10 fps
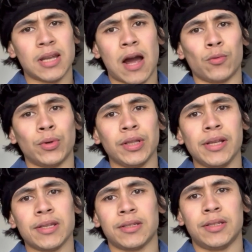not
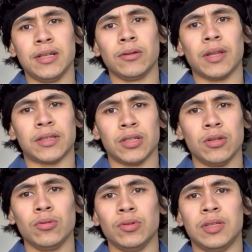really a steel that's
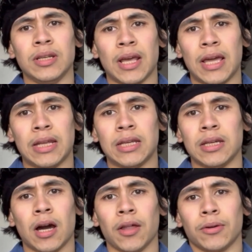used in
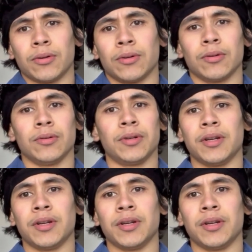any other